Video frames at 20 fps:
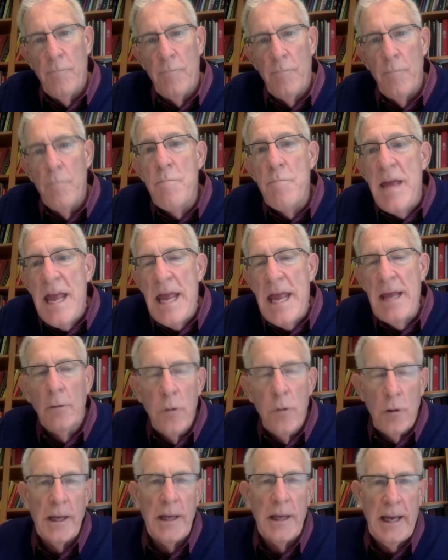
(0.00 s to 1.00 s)
me
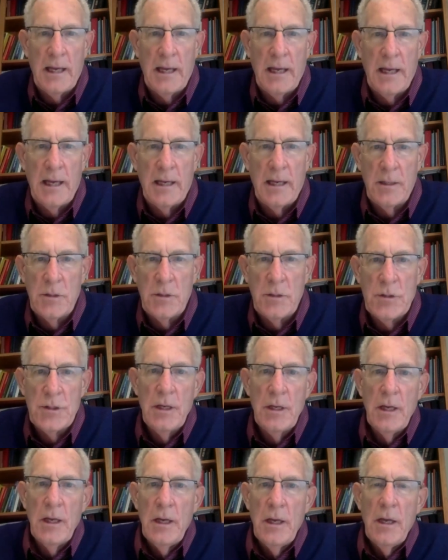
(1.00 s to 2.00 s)
looking at things.
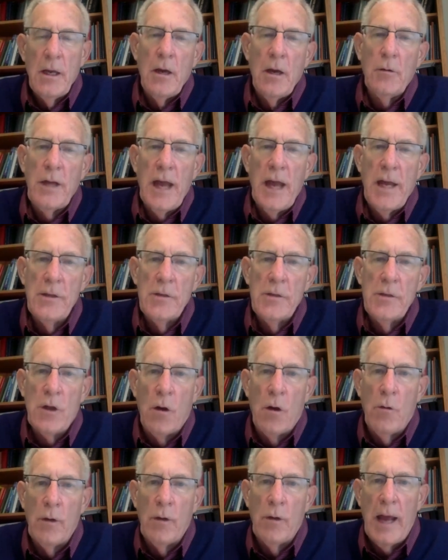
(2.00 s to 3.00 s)
Okay,
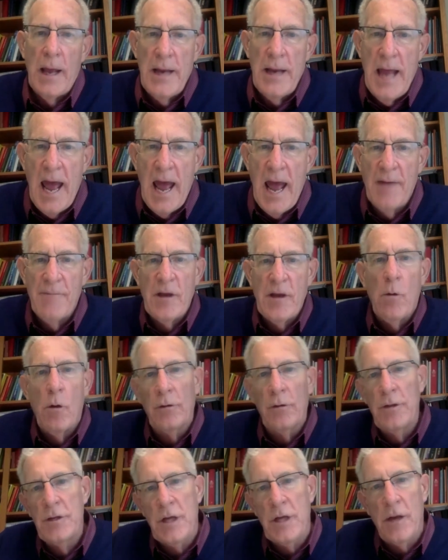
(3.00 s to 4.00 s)
so, and having all
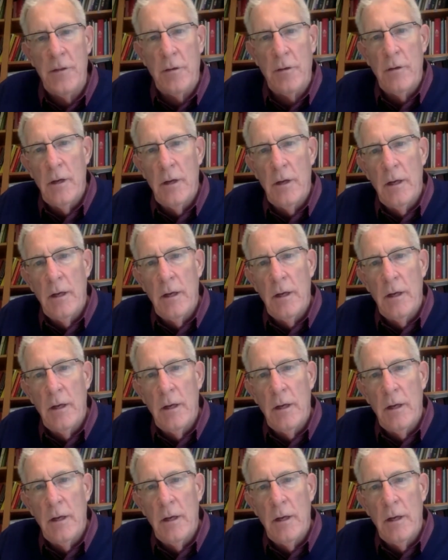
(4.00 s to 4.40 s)
these other